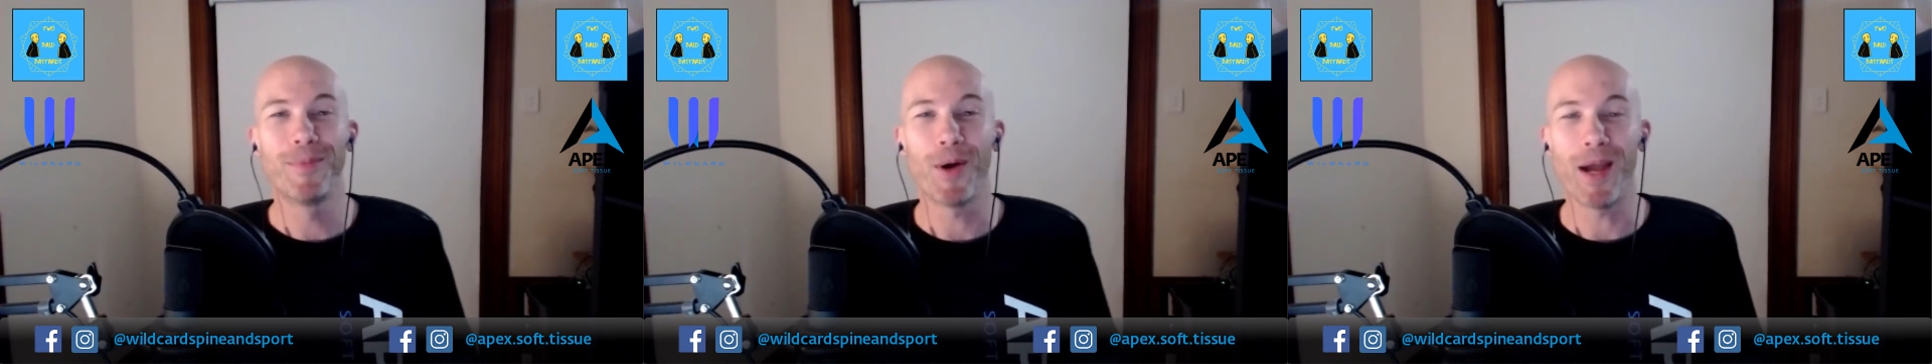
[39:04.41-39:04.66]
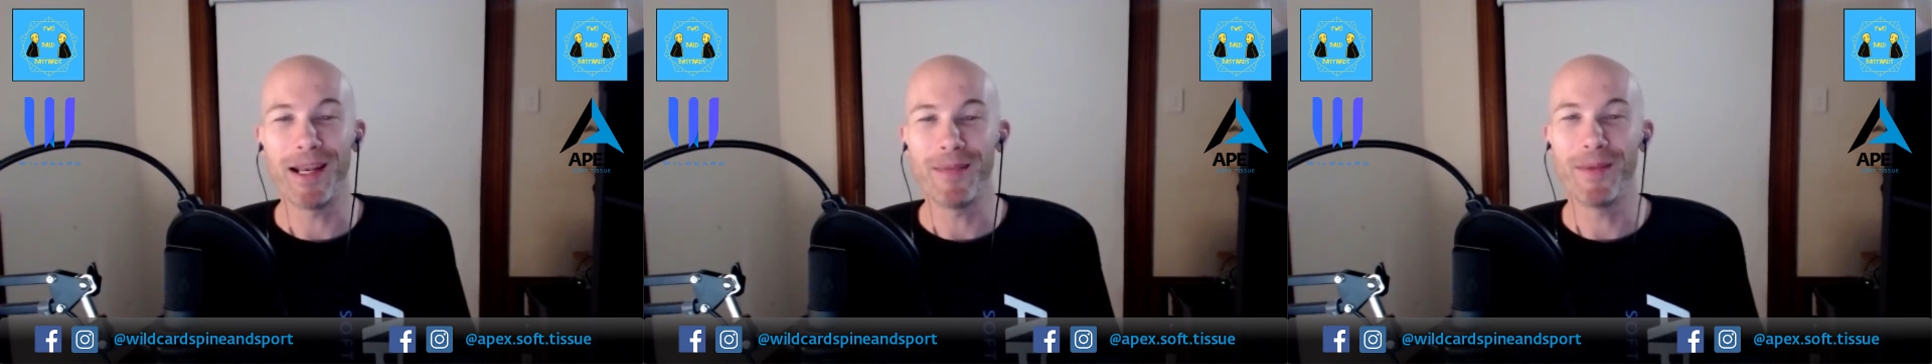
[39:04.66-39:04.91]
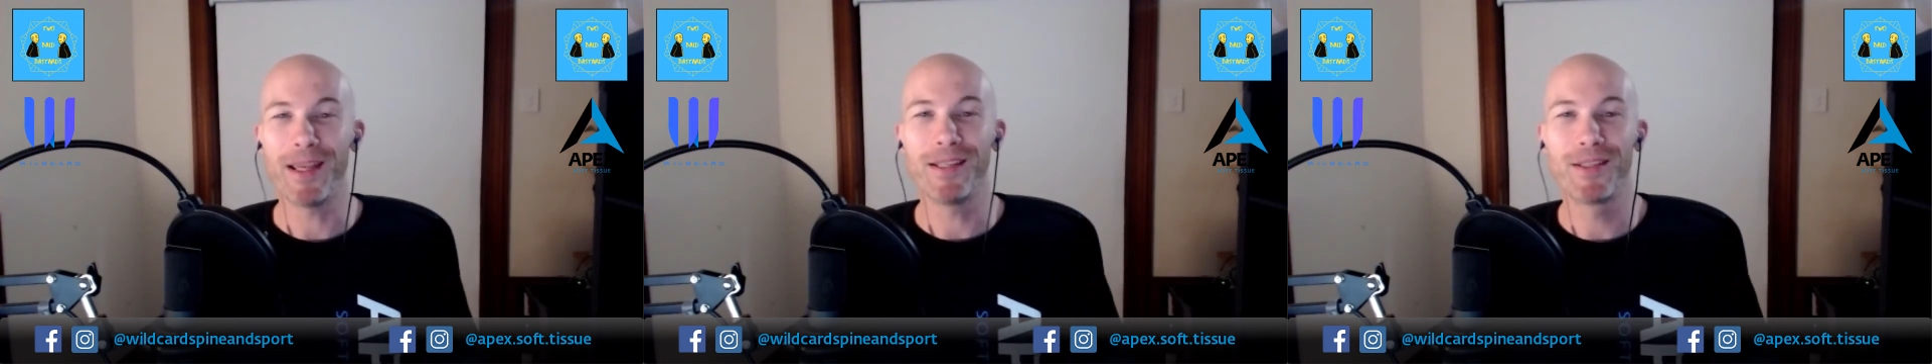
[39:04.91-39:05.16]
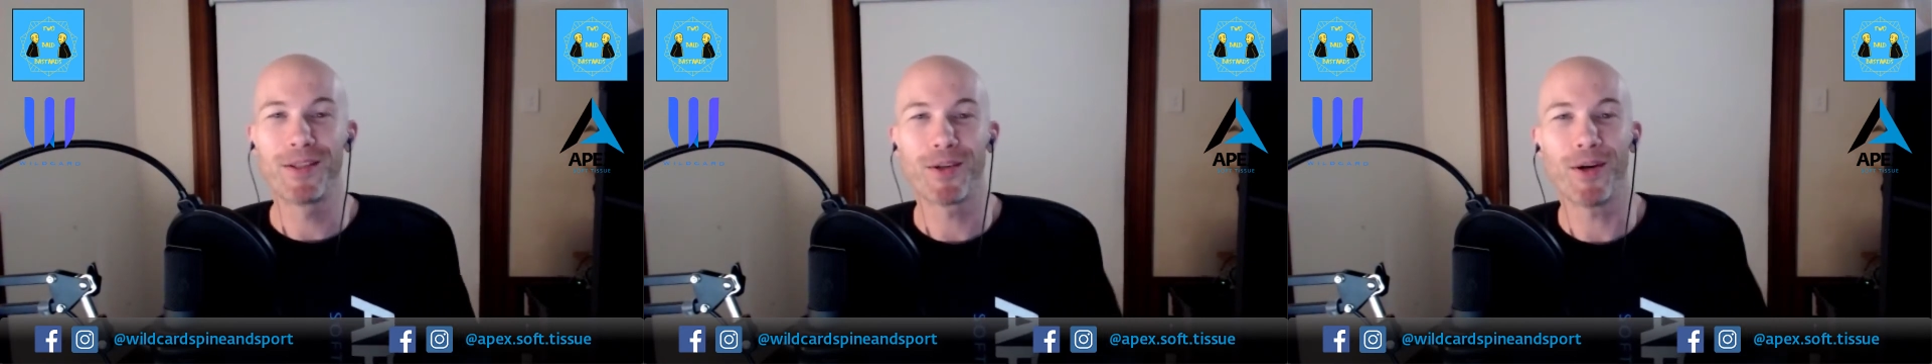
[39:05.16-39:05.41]
by any
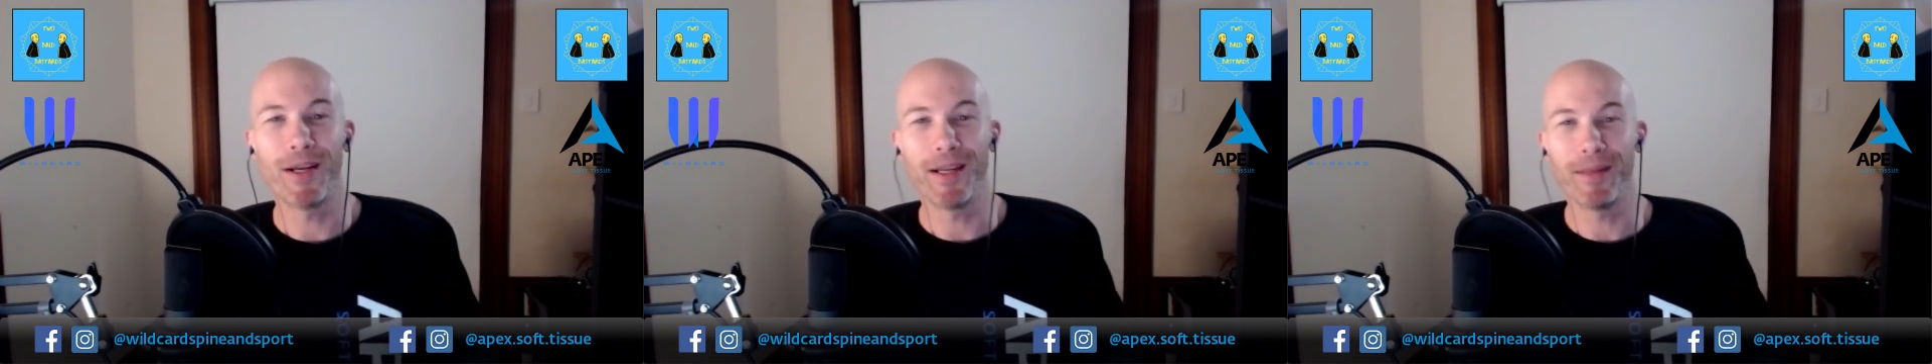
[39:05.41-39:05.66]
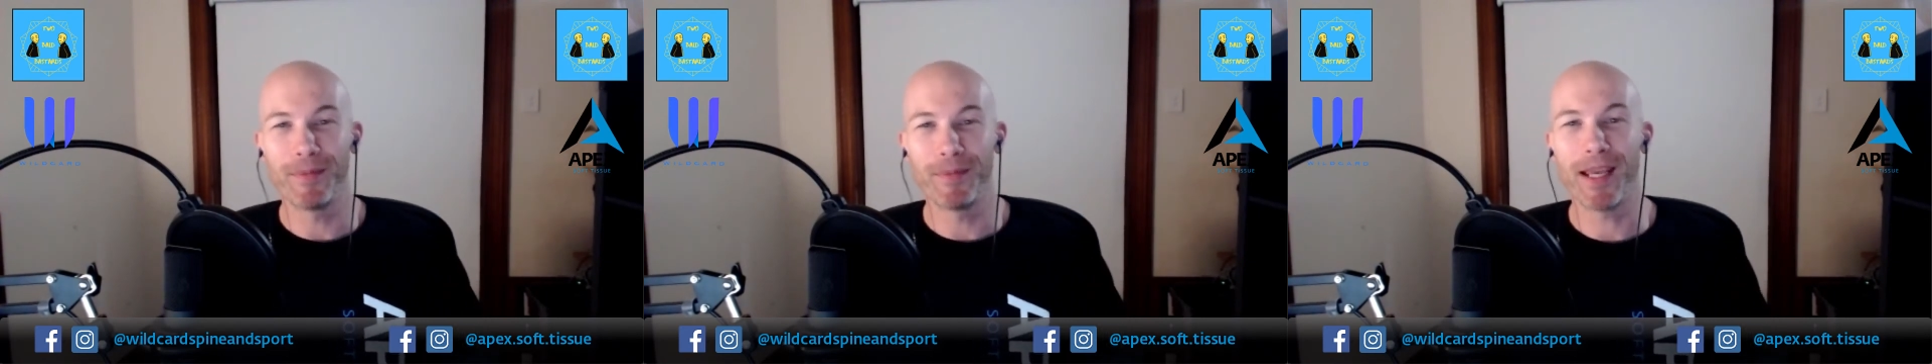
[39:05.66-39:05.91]
means trying to